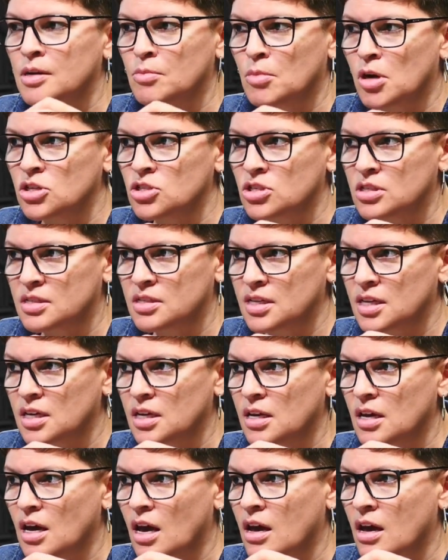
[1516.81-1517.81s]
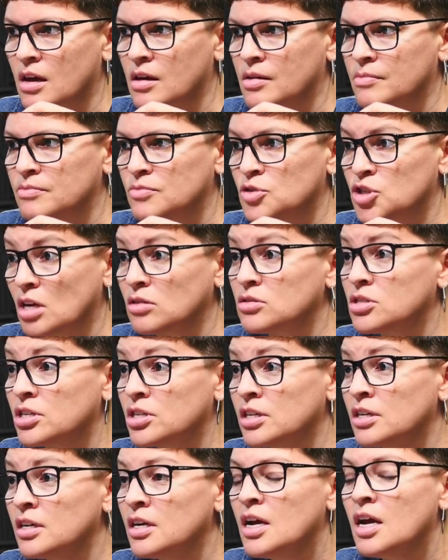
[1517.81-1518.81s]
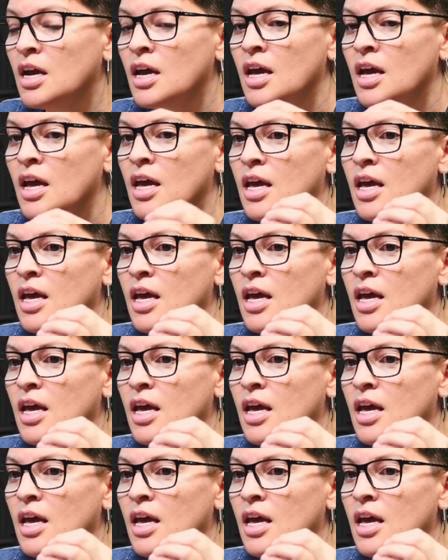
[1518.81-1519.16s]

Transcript: emergency um, shelter, mm-hmm.